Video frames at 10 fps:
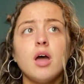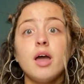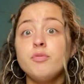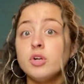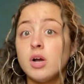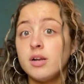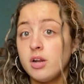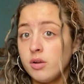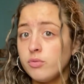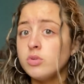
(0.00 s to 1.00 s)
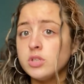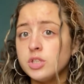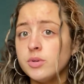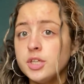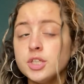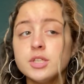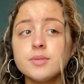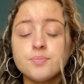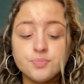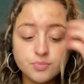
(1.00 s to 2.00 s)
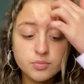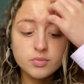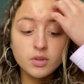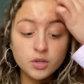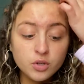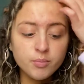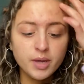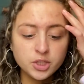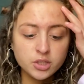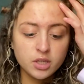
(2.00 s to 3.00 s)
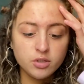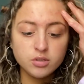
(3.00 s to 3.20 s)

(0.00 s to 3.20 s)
if you're not in any of those situations. Make sure that you